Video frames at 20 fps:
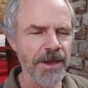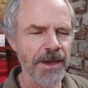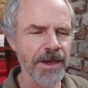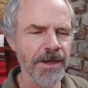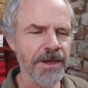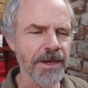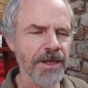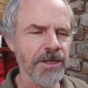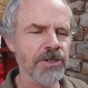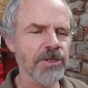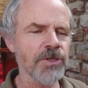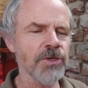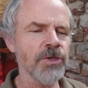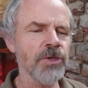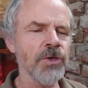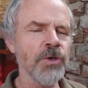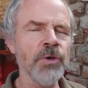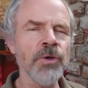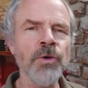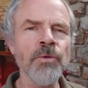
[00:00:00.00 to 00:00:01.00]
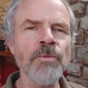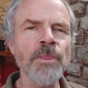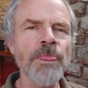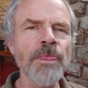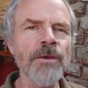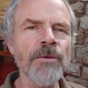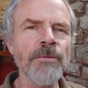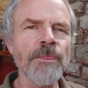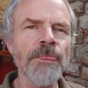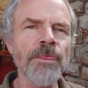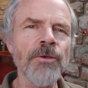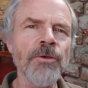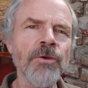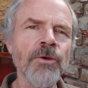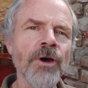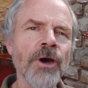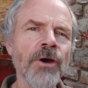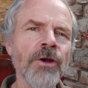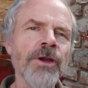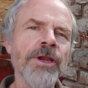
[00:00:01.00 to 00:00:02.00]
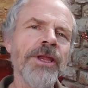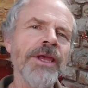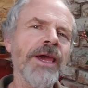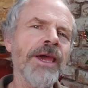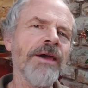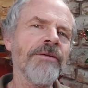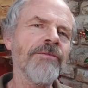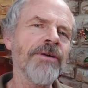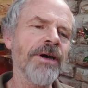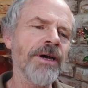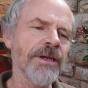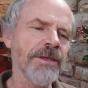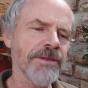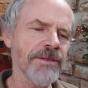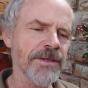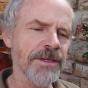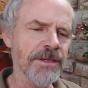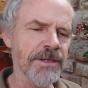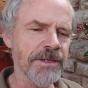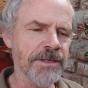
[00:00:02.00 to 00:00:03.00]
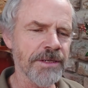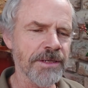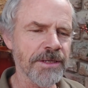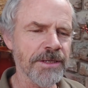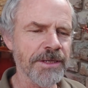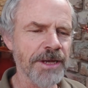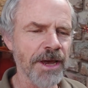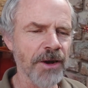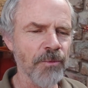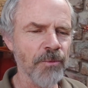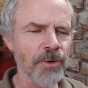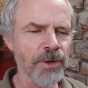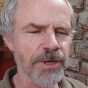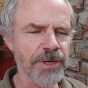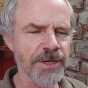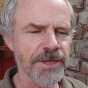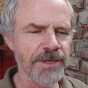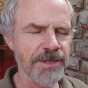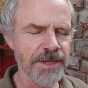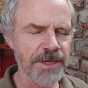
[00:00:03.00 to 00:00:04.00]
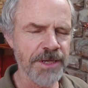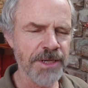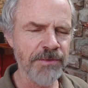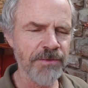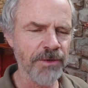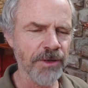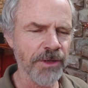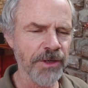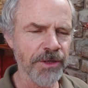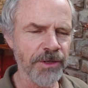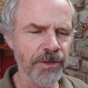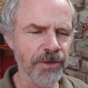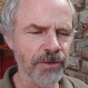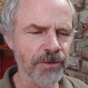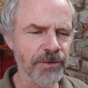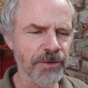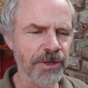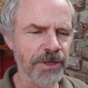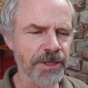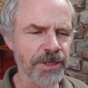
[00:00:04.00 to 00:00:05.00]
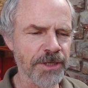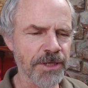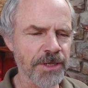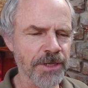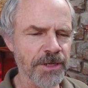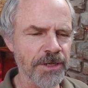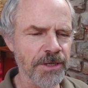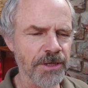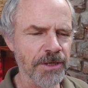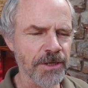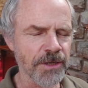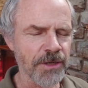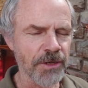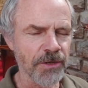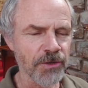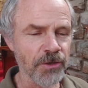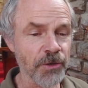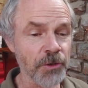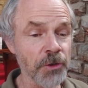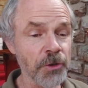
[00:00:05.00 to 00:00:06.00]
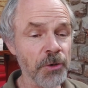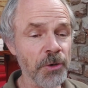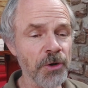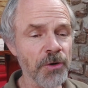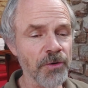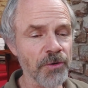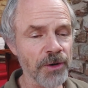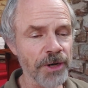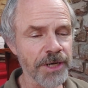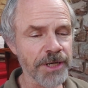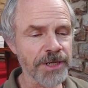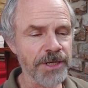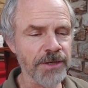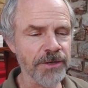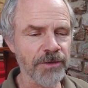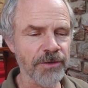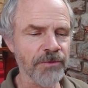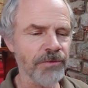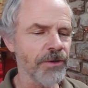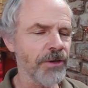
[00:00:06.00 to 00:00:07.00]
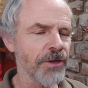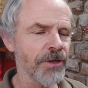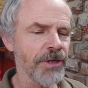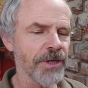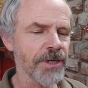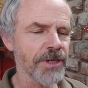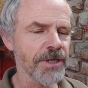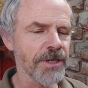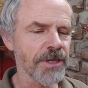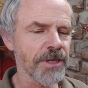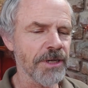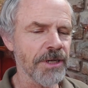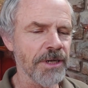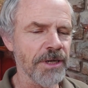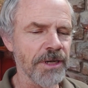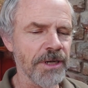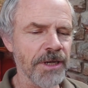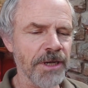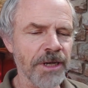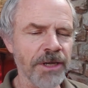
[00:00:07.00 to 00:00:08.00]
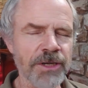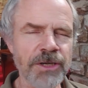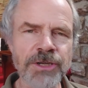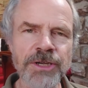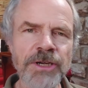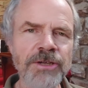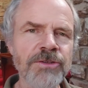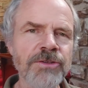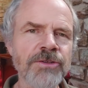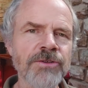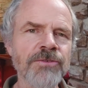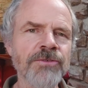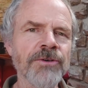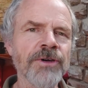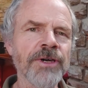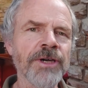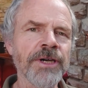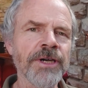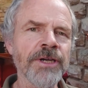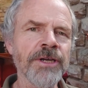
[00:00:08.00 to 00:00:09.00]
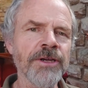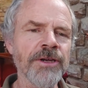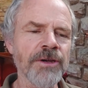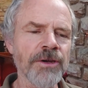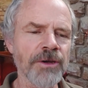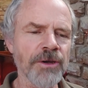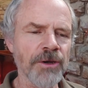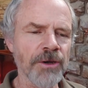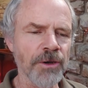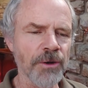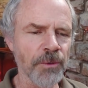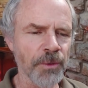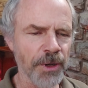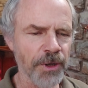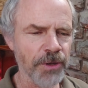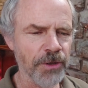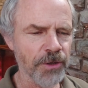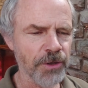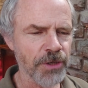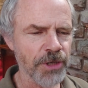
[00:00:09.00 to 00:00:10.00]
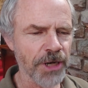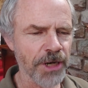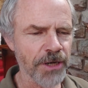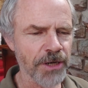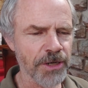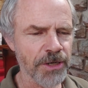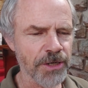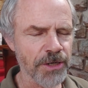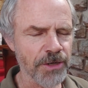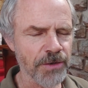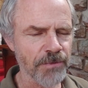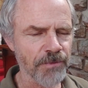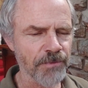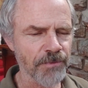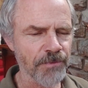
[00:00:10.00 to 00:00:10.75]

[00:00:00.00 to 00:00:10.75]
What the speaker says: Against you, you only have I sinned and done what is evil in your sight. So you are right in your verdict and justified when you judge."